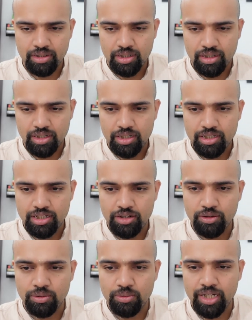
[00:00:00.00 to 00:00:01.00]
0 to
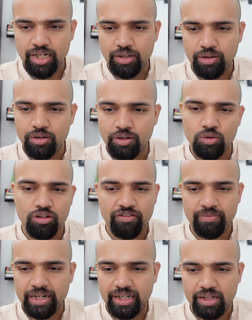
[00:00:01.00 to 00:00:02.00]
20, you can go off
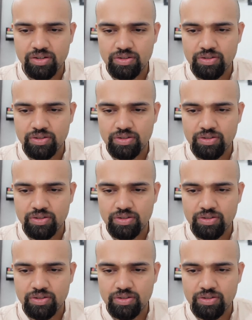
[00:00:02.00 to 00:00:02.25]
medications.